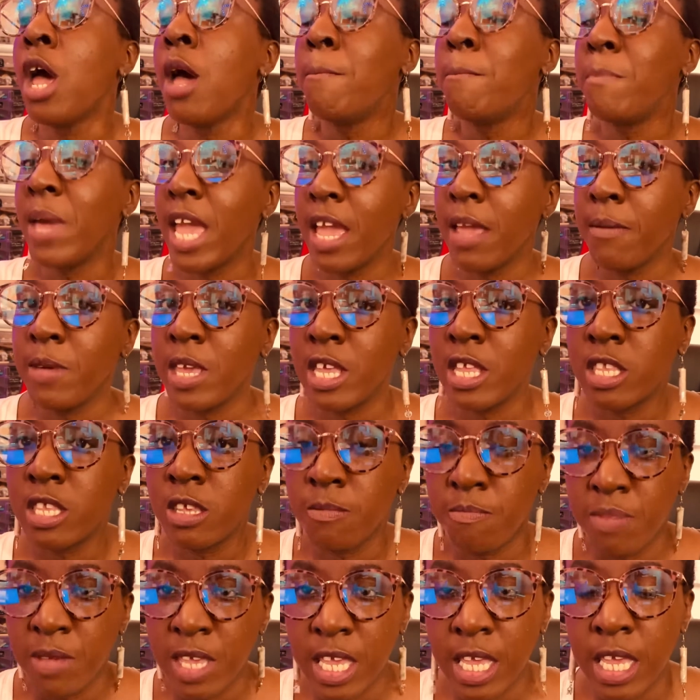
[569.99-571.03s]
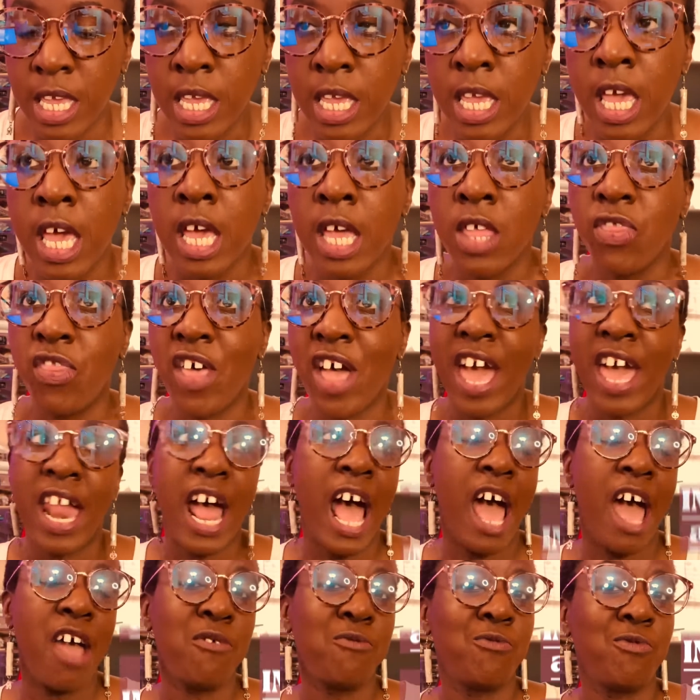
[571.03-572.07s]
maybe it to be that
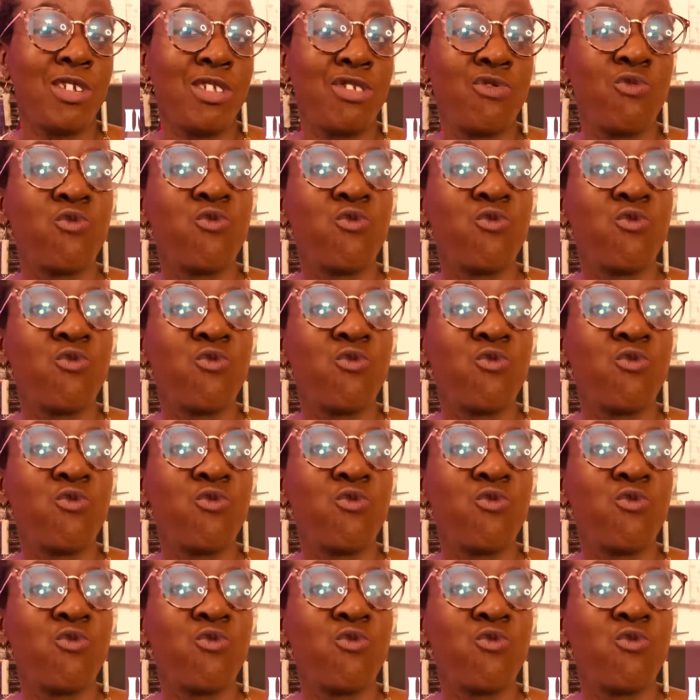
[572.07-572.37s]
it's